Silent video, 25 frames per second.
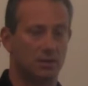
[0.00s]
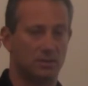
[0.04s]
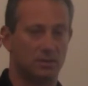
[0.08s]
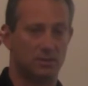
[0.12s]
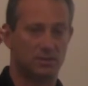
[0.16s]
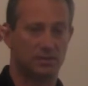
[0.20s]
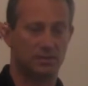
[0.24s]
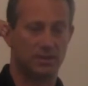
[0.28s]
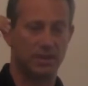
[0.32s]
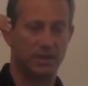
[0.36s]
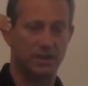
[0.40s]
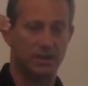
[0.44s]

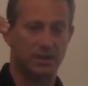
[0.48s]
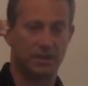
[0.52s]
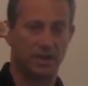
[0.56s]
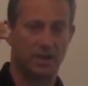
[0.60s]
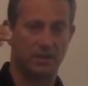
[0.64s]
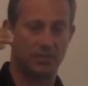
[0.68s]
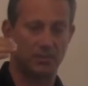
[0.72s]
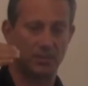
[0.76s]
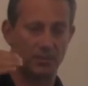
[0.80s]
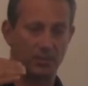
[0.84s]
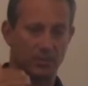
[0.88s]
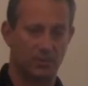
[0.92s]
sync
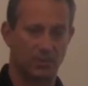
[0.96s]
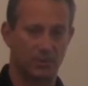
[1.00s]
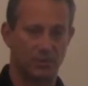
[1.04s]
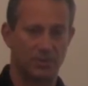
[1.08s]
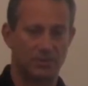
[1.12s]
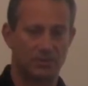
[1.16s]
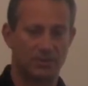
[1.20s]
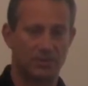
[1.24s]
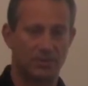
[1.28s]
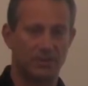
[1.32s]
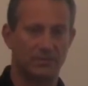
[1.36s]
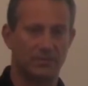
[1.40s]
up your
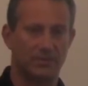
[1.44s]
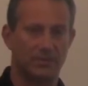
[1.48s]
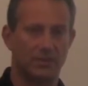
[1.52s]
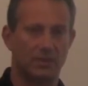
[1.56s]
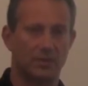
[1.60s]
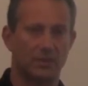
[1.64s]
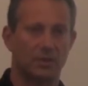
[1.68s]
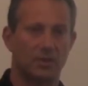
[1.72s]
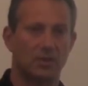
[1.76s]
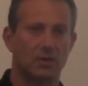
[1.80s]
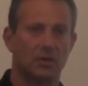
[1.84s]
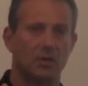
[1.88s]

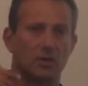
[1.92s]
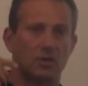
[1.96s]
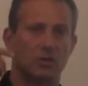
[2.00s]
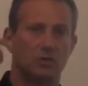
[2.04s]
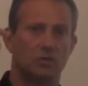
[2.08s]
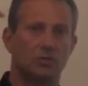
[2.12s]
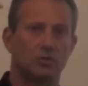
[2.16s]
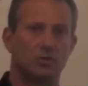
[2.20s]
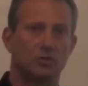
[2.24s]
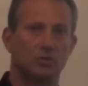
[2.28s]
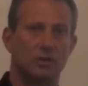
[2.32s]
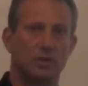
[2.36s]
receiver
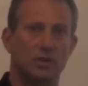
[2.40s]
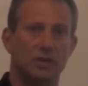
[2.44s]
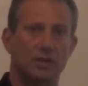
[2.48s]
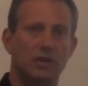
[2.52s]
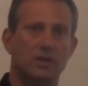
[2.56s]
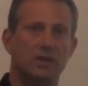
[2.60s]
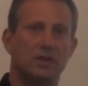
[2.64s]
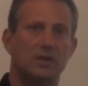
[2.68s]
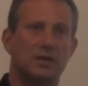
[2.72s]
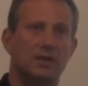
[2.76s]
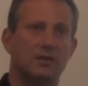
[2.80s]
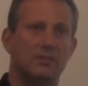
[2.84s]
to the
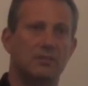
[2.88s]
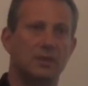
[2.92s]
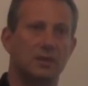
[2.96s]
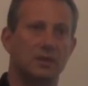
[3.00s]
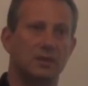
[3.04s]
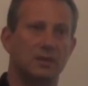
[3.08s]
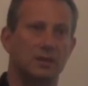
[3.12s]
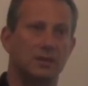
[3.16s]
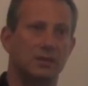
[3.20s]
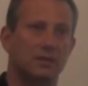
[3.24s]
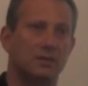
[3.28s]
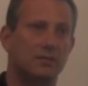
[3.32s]

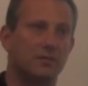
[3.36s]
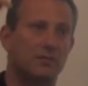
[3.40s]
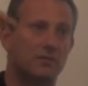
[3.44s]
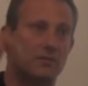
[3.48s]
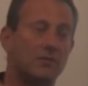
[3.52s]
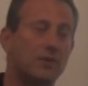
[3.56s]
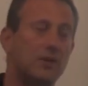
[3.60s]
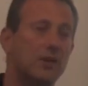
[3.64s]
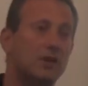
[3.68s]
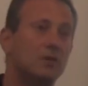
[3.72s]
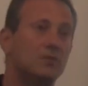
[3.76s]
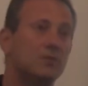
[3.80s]
incoming
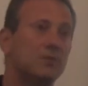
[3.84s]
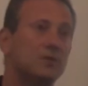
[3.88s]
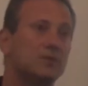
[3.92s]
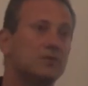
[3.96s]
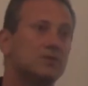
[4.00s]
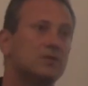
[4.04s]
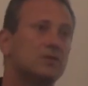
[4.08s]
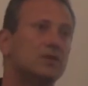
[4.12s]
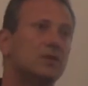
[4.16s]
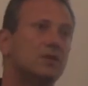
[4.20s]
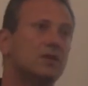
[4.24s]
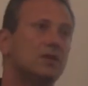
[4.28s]

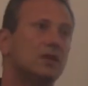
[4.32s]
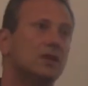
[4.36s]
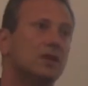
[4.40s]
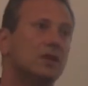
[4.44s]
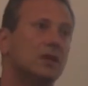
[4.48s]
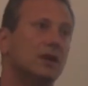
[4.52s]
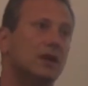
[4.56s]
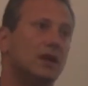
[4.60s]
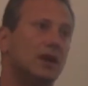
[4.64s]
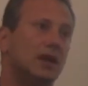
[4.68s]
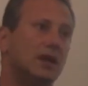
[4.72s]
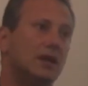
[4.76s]
frequency
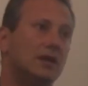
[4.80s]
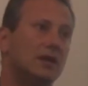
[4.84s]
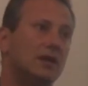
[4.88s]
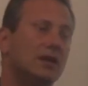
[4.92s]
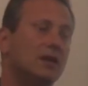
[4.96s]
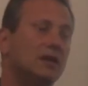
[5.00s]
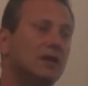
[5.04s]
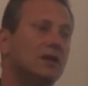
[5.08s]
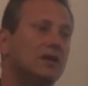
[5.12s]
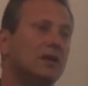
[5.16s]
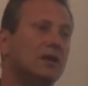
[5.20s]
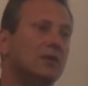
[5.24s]
and
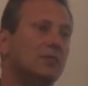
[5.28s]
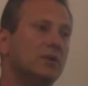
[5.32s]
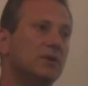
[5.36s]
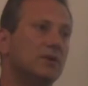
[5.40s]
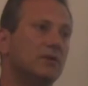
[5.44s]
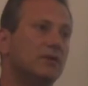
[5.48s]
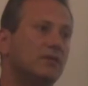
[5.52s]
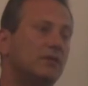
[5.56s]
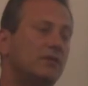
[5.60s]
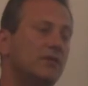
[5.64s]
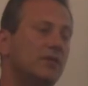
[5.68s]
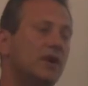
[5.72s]

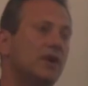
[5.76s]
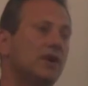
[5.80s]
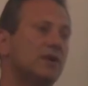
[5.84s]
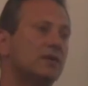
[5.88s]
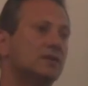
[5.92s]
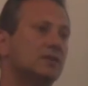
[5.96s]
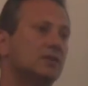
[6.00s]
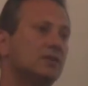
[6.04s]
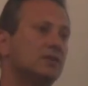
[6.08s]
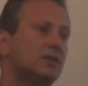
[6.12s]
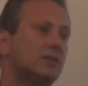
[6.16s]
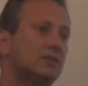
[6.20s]
incoming
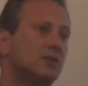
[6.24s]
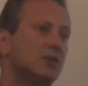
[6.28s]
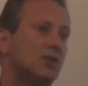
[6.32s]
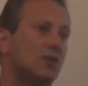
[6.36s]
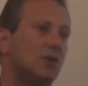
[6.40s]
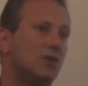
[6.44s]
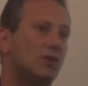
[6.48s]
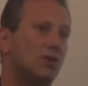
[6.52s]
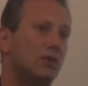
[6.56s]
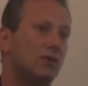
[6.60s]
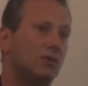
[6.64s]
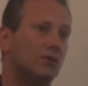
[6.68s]
phase
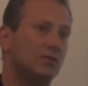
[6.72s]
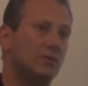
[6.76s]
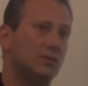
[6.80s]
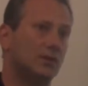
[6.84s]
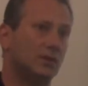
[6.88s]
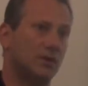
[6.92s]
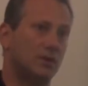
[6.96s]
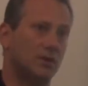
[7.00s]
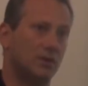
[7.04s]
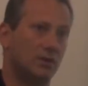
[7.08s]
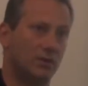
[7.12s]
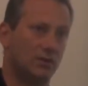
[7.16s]
of
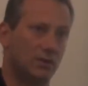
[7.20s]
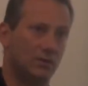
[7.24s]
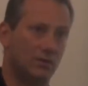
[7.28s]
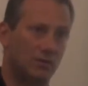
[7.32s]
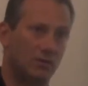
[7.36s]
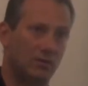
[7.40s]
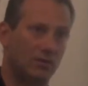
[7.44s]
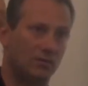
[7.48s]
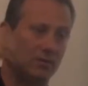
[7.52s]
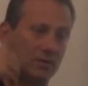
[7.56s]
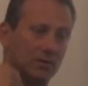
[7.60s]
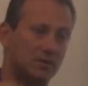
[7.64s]

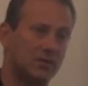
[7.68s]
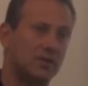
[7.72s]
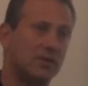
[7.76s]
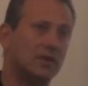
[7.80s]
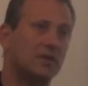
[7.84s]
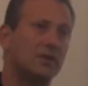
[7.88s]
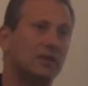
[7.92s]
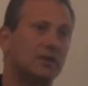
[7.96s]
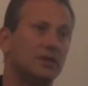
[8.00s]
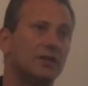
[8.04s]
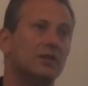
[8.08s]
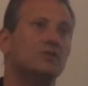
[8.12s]
the
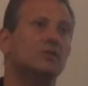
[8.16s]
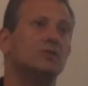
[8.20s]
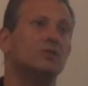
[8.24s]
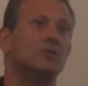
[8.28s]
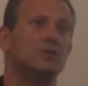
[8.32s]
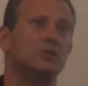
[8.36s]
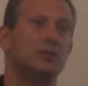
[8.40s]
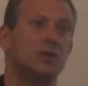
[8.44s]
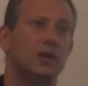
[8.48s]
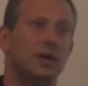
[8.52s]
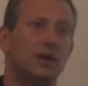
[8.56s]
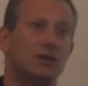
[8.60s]
signal that
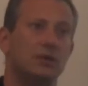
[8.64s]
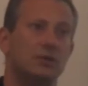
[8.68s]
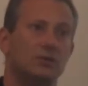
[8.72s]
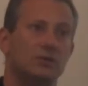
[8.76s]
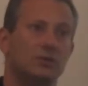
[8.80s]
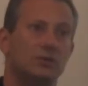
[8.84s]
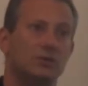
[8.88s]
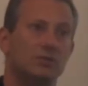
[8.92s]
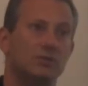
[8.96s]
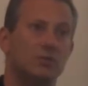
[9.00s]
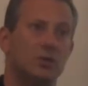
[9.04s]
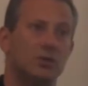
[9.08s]
you're trying to
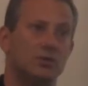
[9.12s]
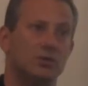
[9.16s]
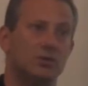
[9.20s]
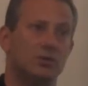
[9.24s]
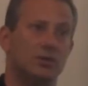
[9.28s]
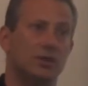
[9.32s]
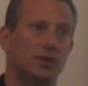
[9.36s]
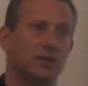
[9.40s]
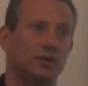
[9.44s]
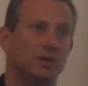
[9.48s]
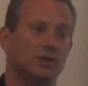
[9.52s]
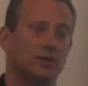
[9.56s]
demodulate.
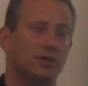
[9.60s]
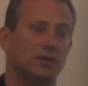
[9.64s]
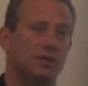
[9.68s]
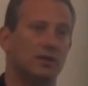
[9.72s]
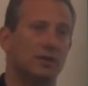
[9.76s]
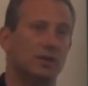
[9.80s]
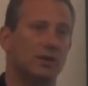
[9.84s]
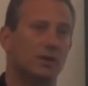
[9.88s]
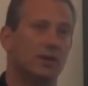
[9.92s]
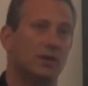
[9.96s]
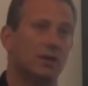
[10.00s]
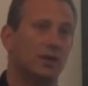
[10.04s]

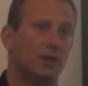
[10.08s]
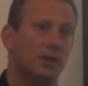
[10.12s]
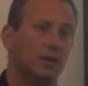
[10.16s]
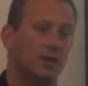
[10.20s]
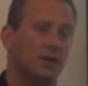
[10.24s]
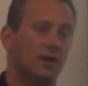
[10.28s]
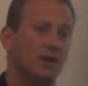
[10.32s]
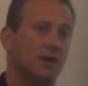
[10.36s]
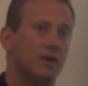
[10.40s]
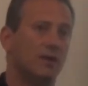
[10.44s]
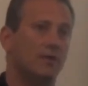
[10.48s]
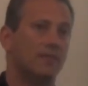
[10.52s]

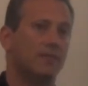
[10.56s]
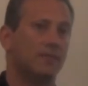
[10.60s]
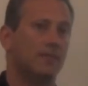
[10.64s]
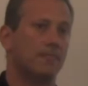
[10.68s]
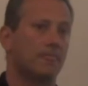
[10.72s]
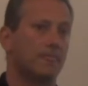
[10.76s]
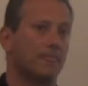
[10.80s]
Now,